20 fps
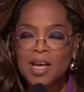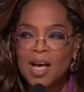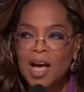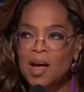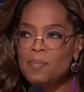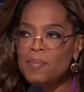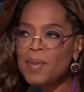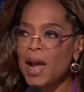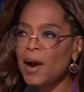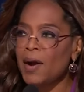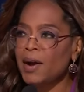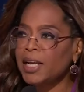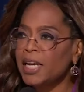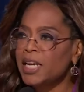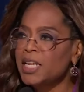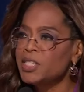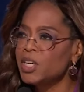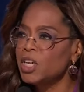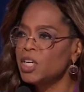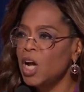America
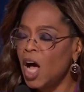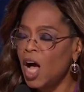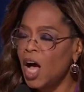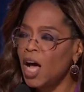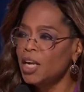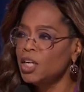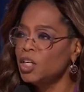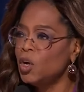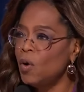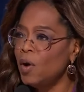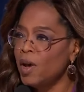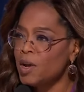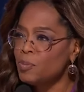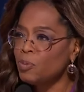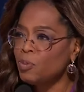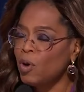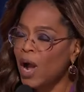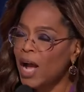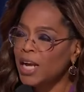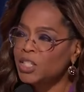is an ongoing
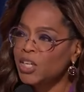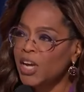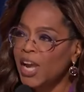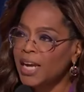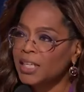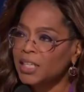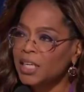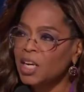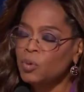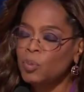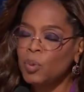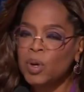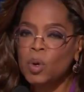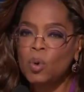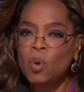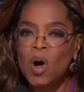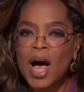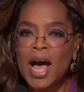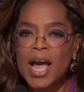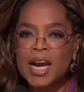project. It
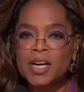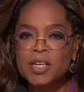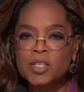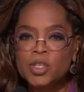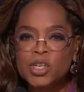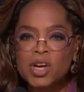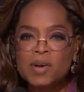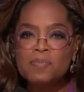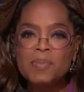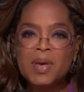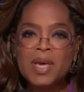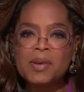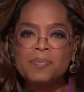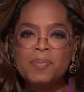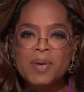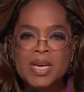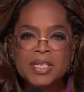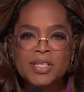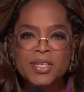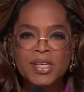requires
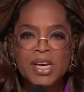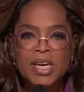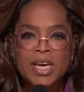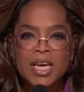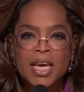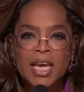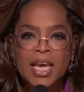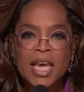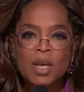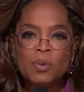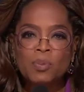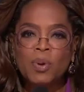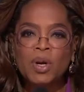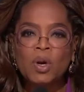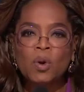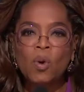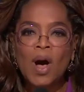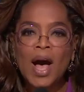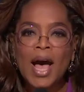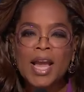commitment. It
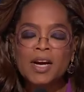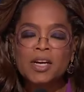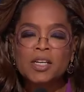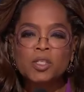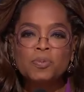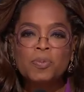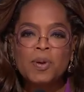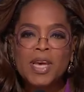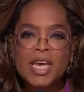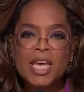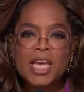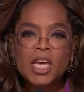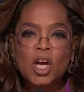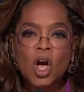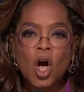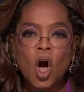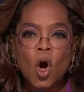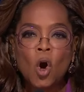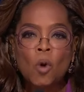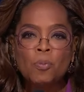requires being
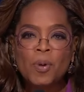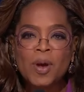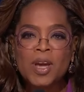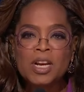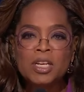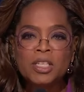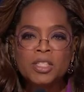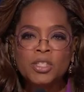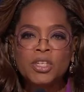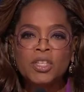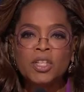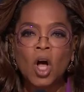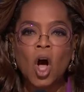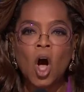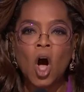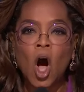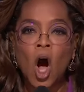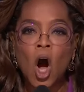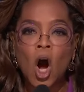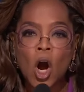open to the
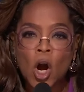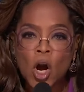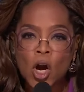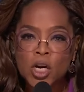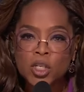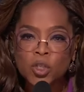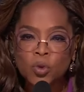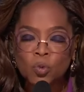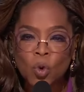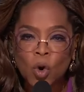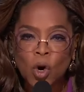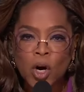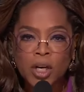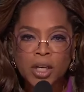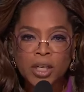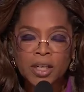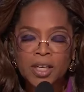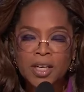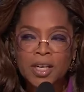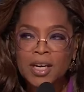hard
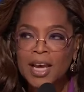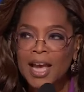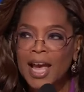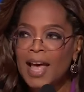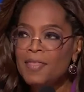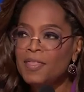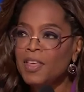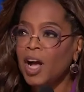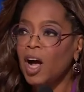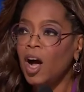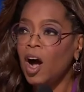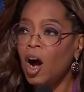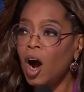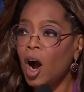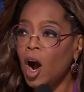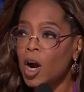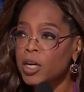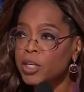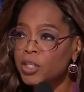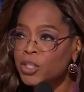work and the
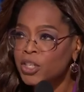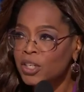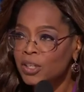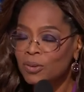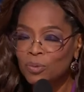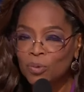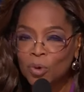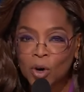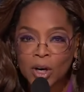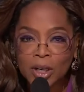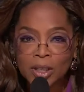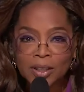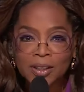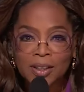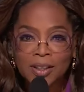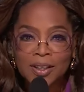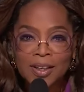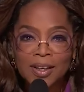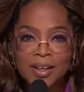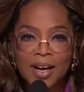heart
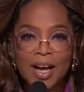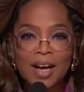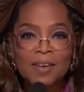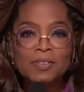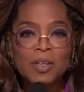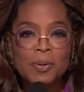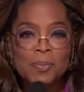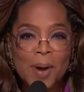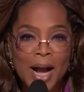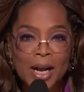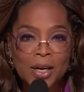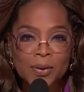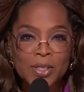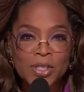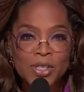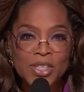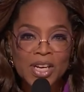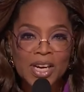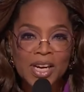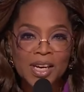work of
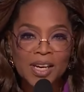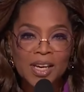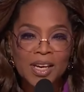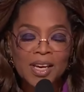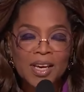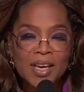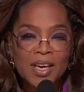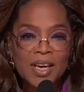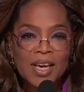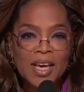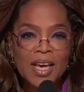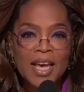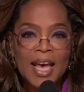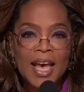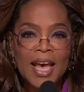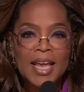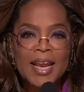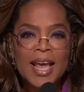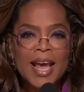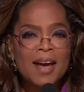democracy.
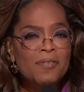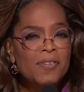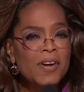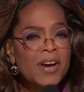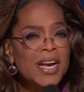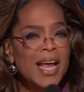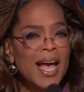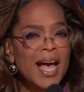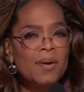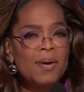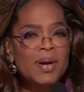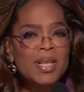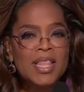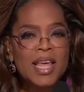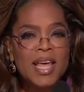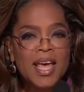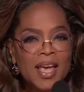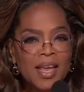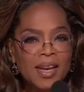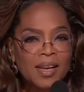And every now and
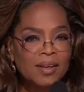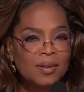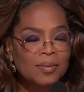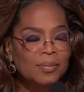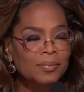then,